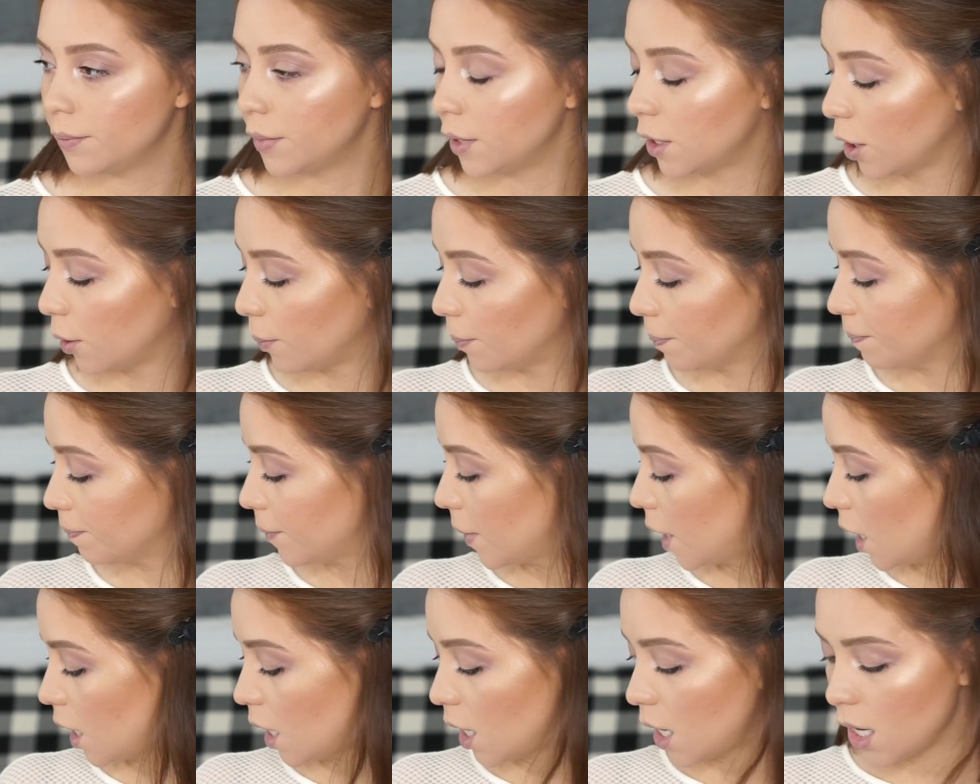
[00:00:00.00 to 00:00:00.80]
So,
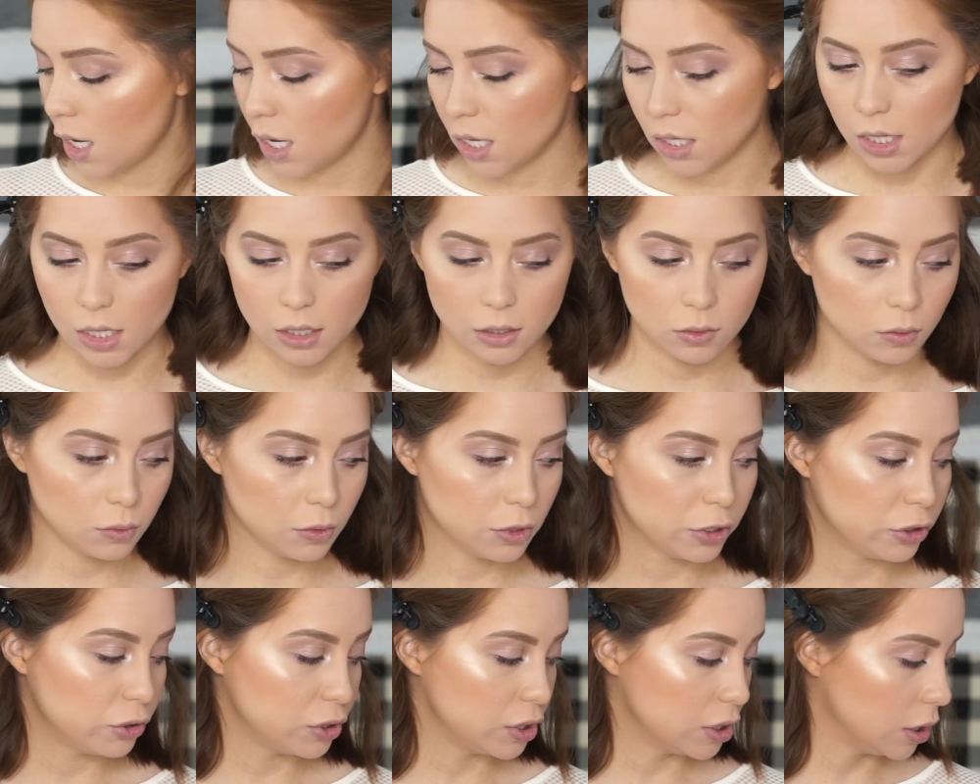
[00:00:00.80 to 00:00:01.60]
that's what
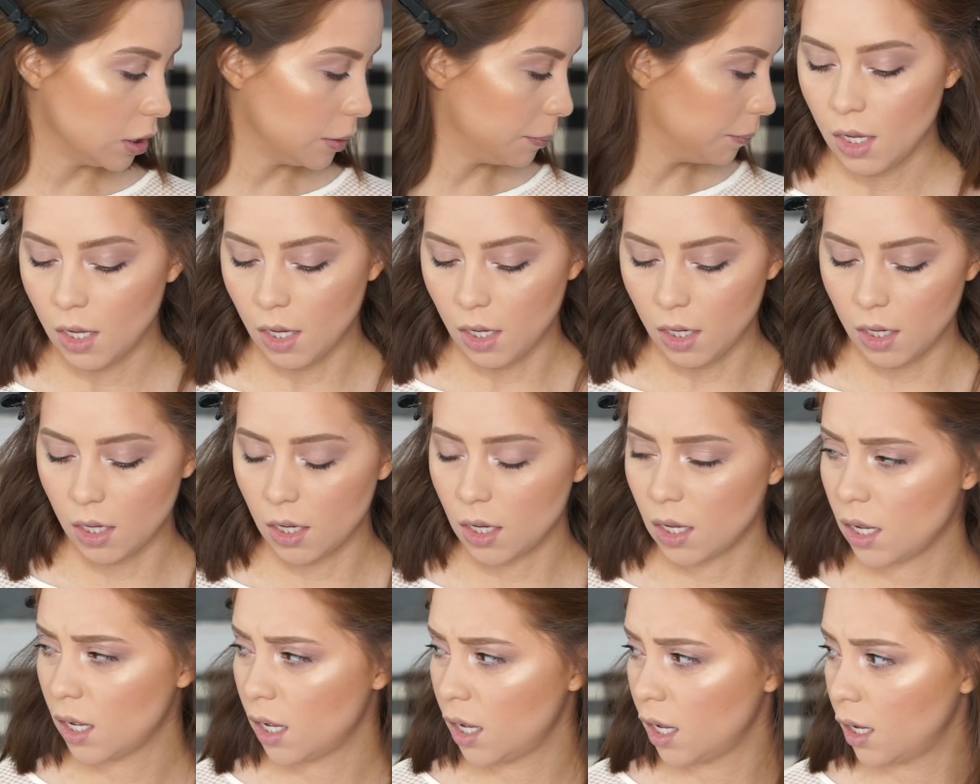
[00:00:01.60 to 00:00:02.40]
we're using.
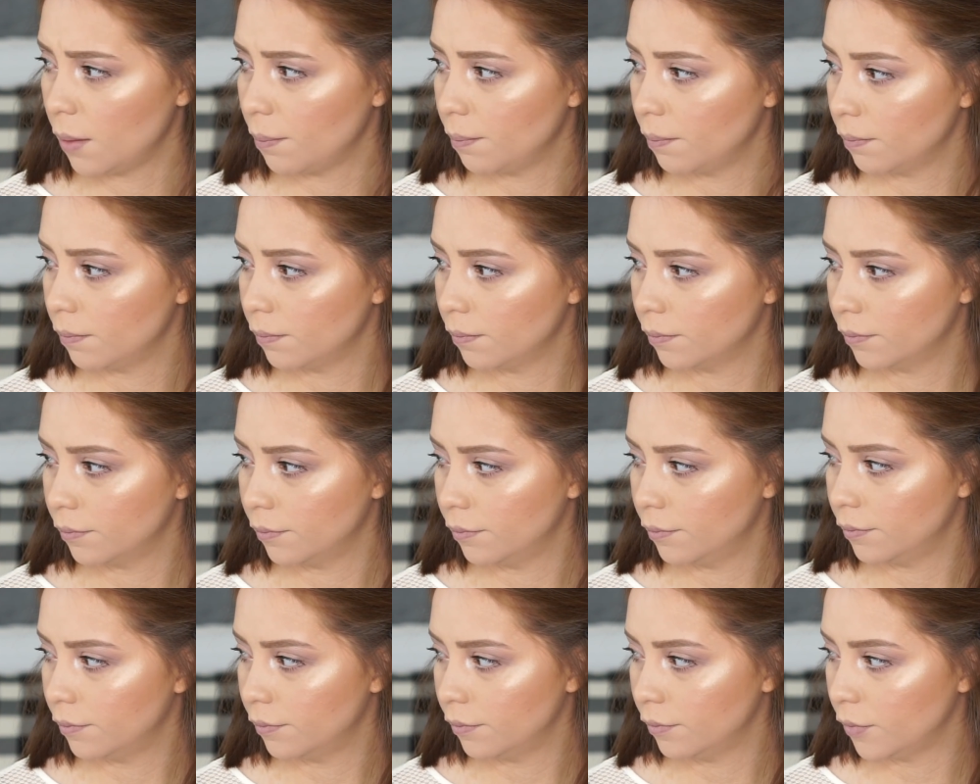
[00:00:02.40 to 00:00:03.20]

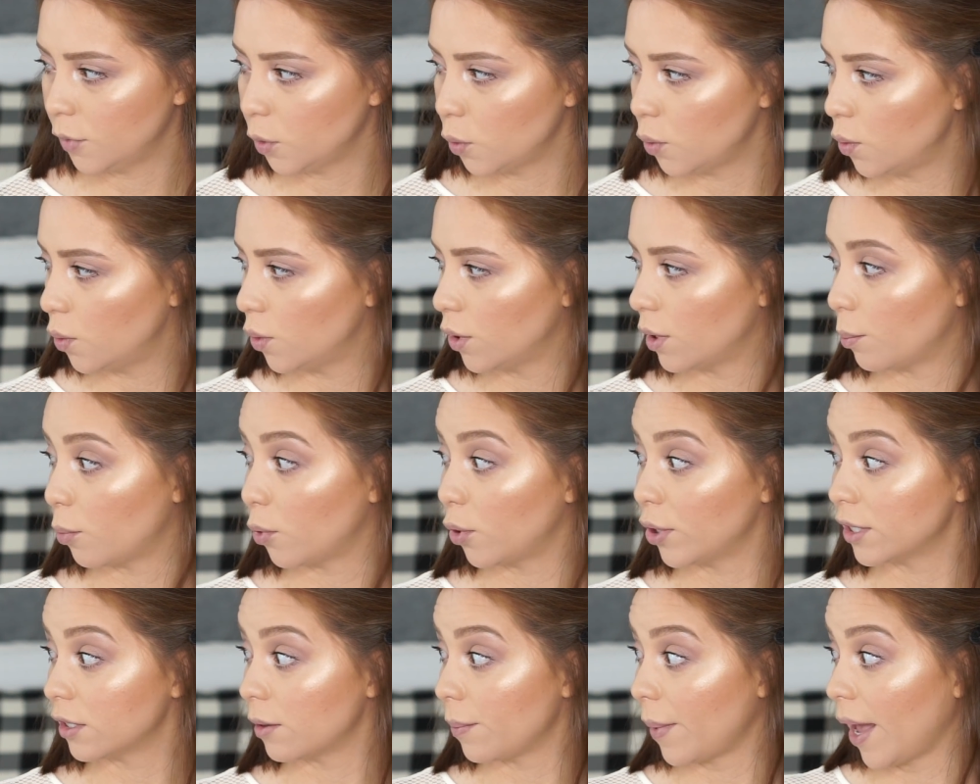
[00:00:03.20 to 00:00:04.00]
Ooh, the
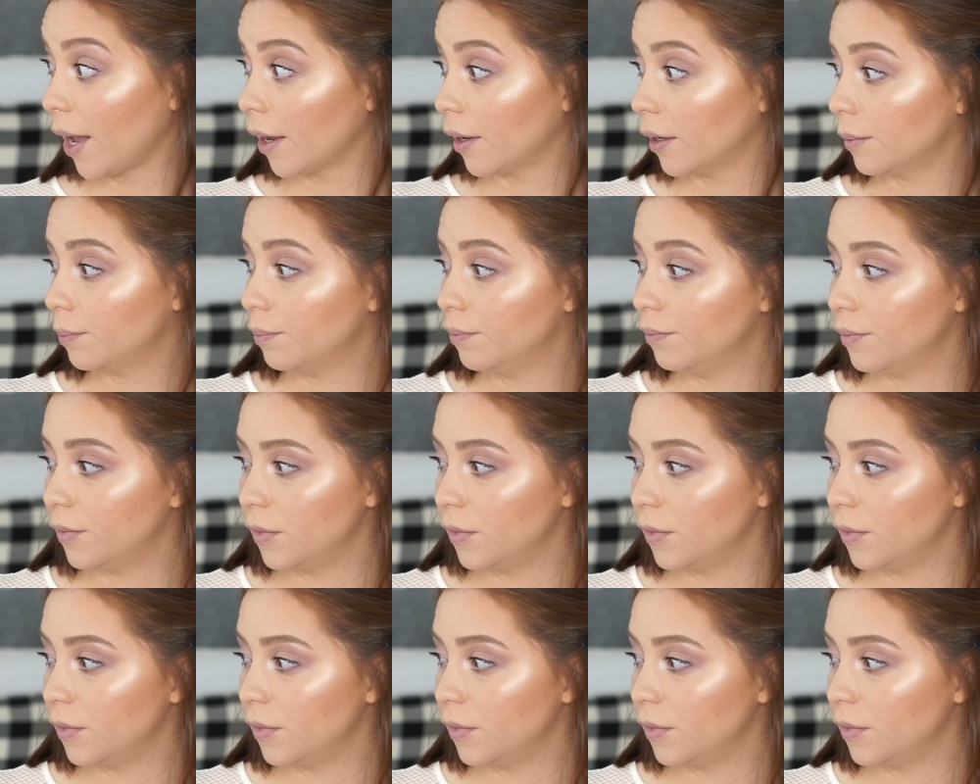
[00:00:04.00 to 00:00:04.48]
boys are back.